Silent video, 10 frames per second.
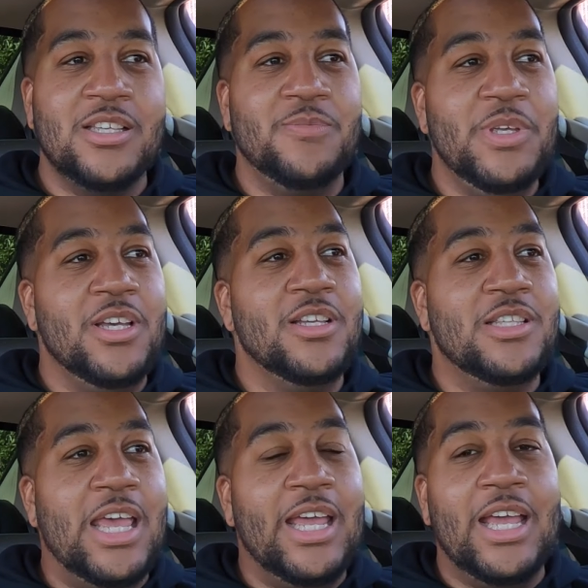Is because
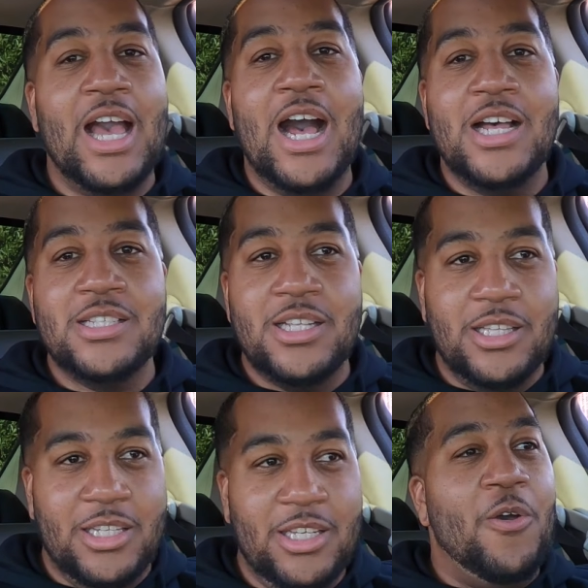they
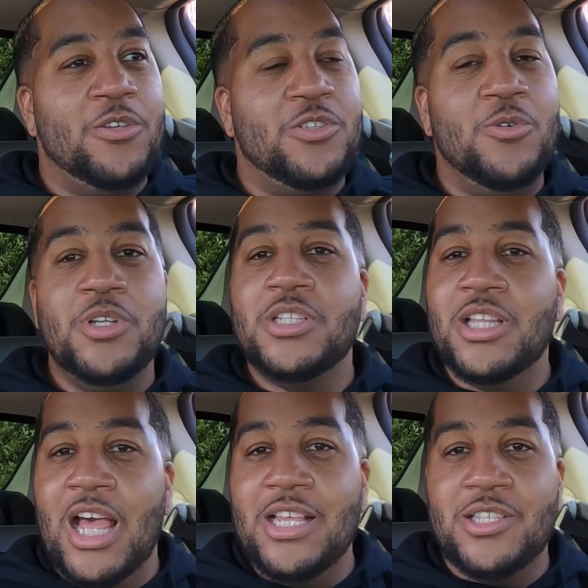constantly, as soon as the
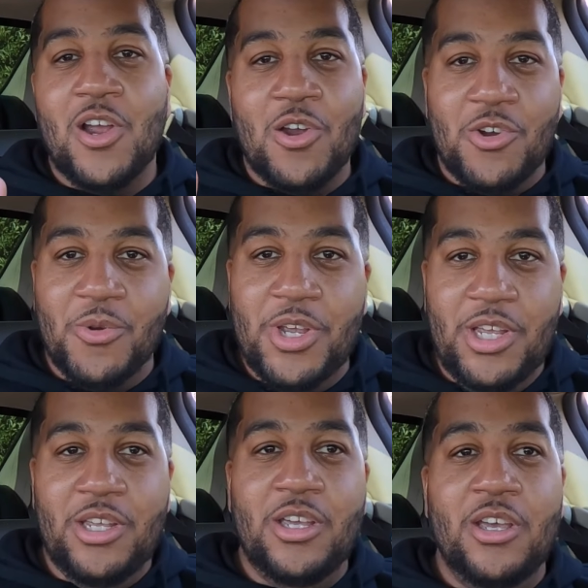light turn green,